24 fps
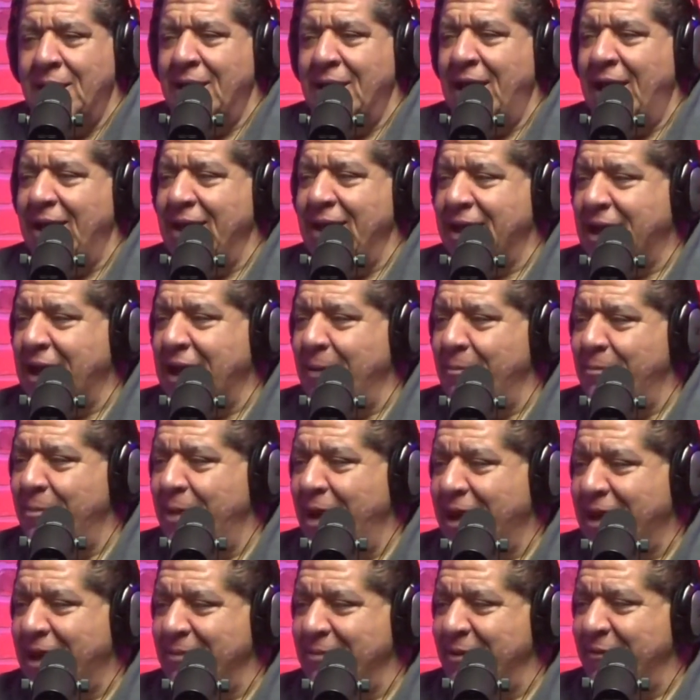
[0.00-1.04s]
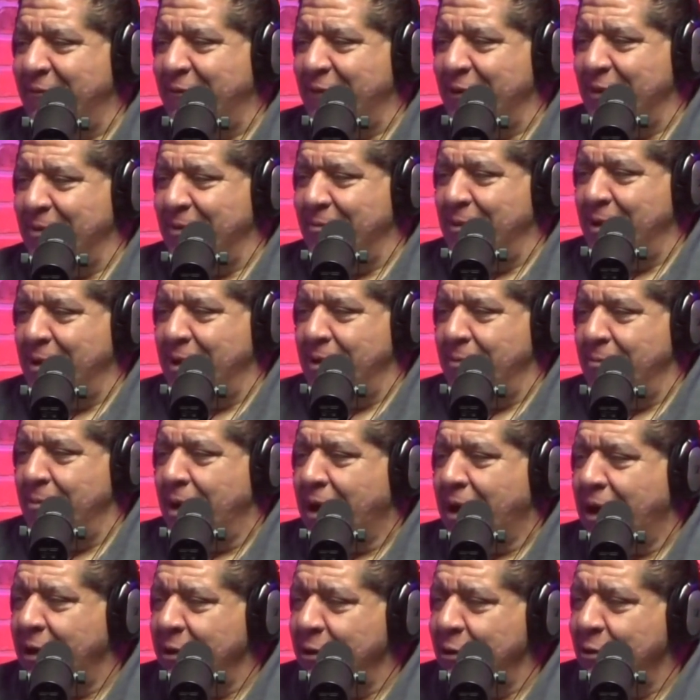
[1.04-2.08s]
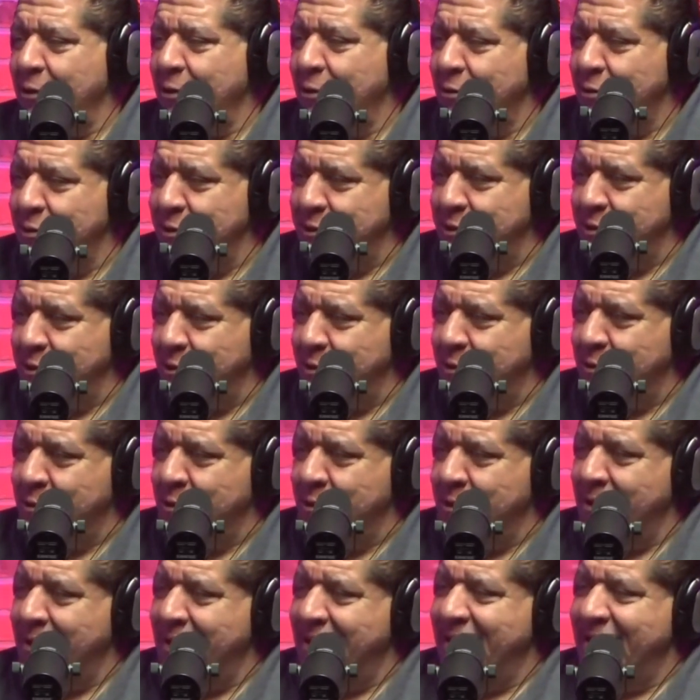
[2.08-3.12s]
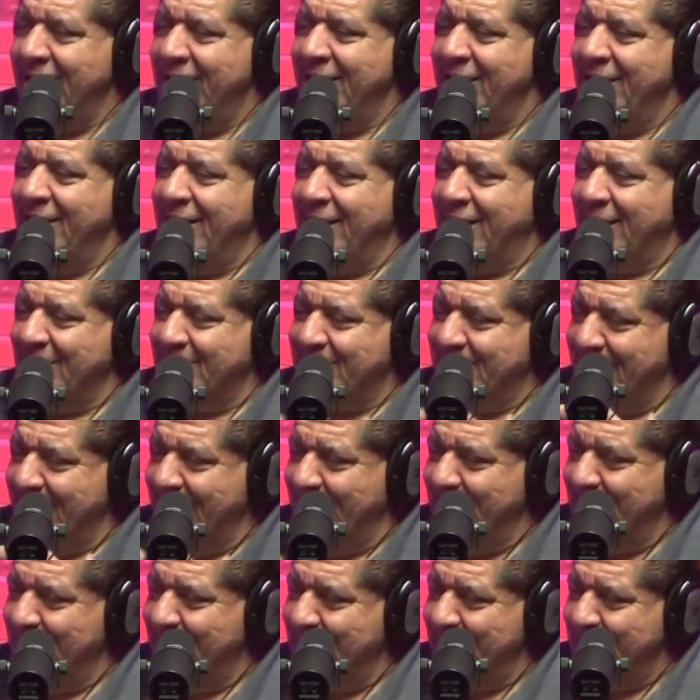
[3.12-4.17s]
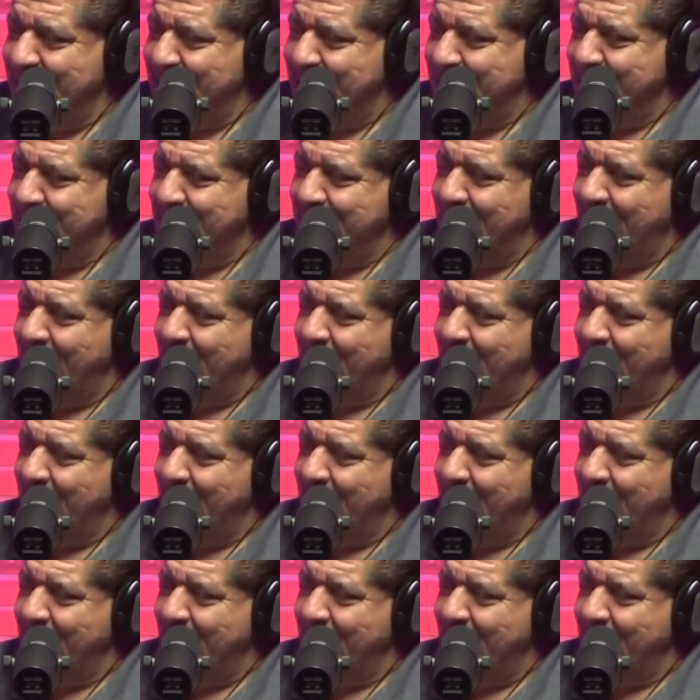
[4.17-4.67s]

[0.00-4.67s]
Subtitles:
and he kept begging me for the money back. I knew it was you. He kept saying, I knew it was you.